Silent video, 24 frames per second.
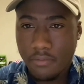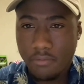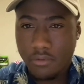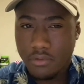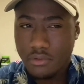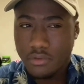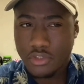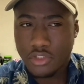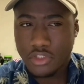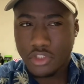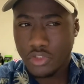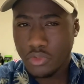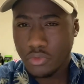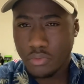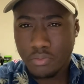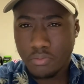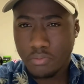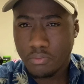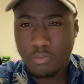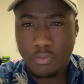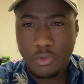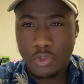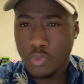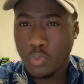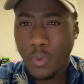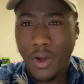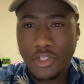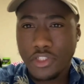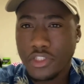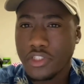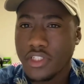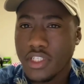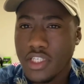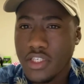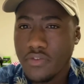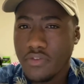She was watching
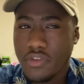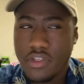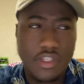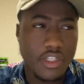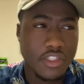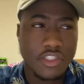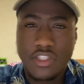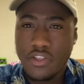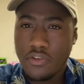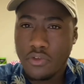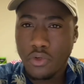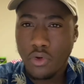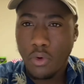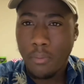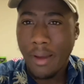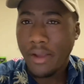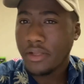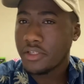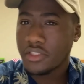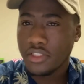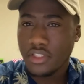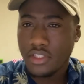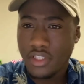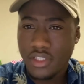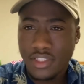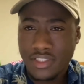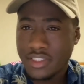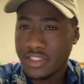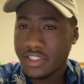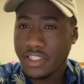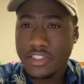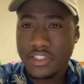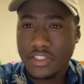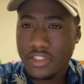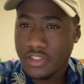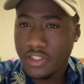TV, and the TV go back to the
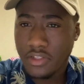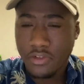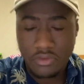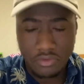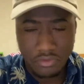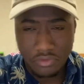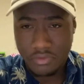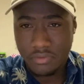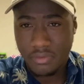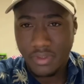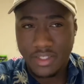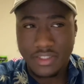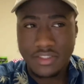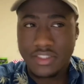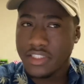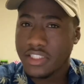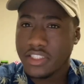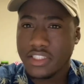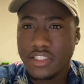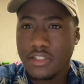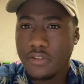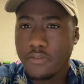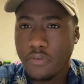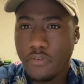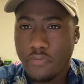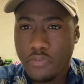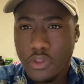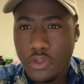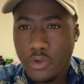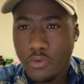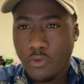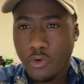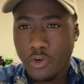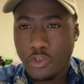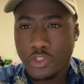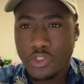60s, 50
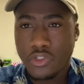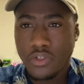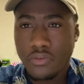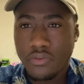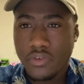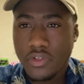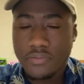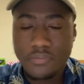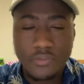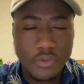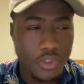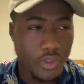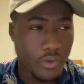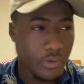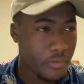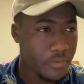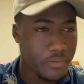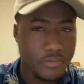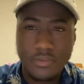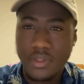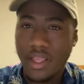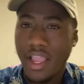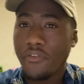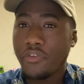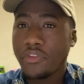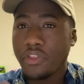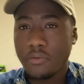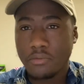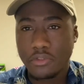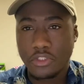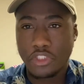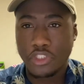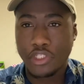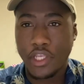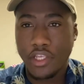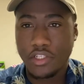version of it. So everything was
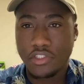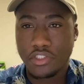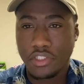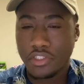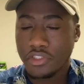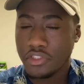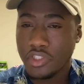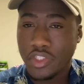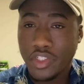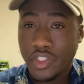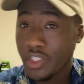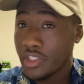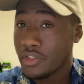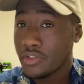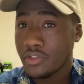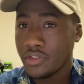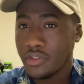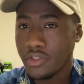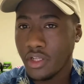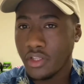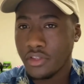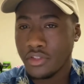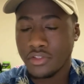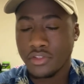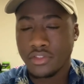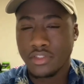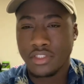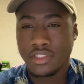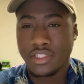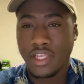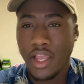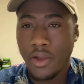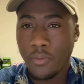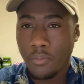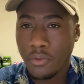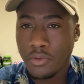changing. She couldn't
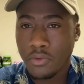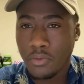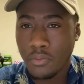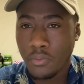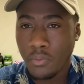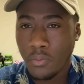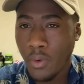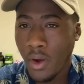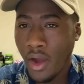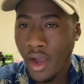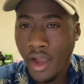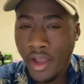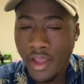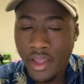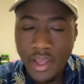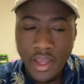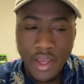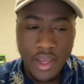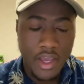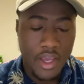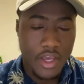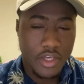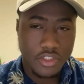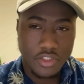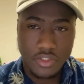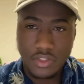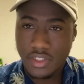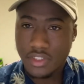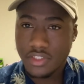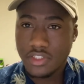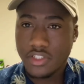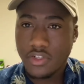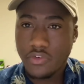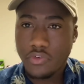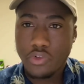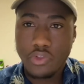decide why. She'd get
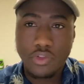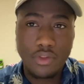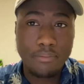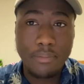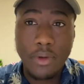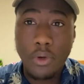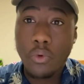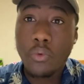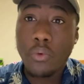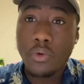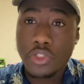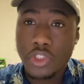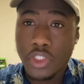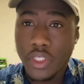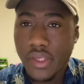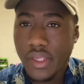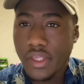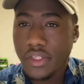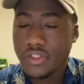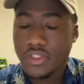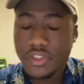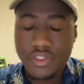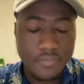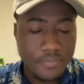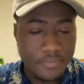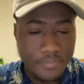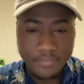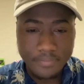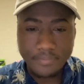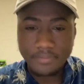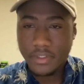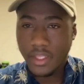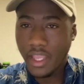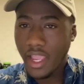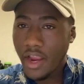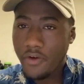cereal, the milk would change.
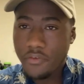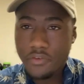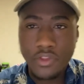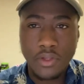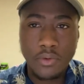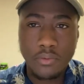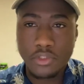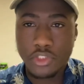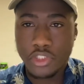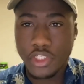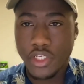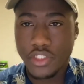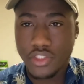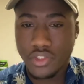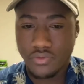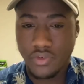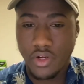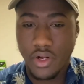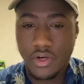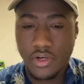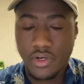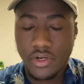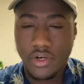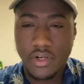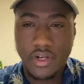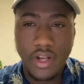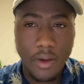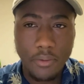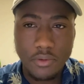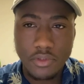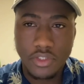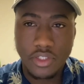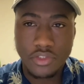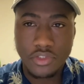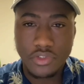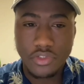Everything would change around her, and that was
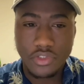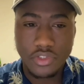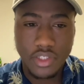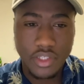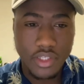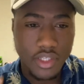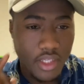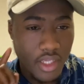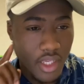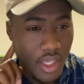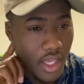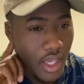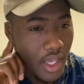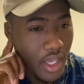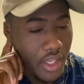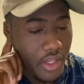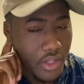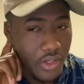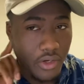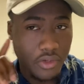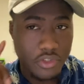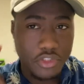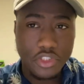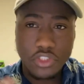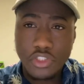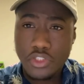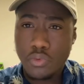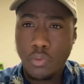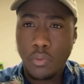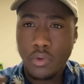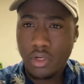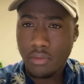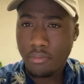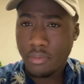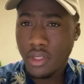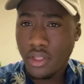interesting. She just
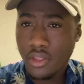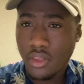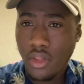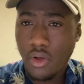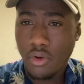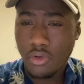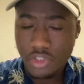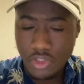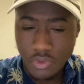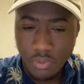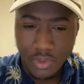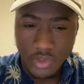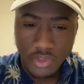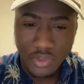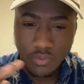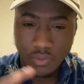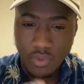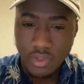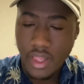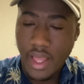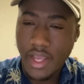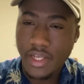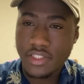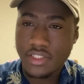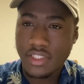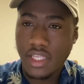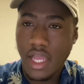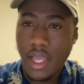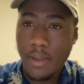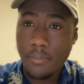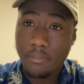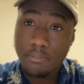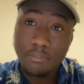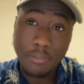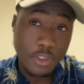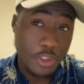wanted to be alone. She wanted some relaxed
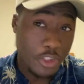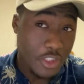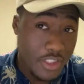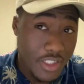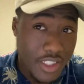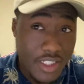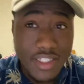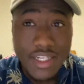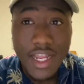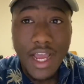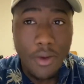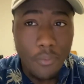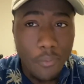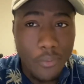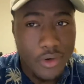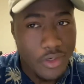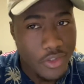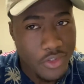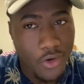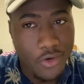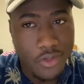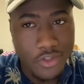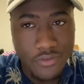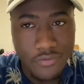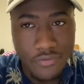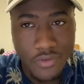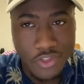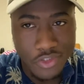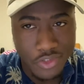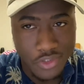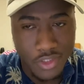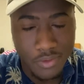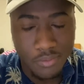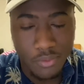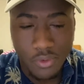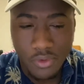time, but she did not want to talk to Vision
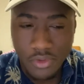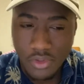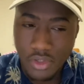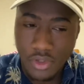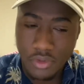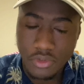anymore.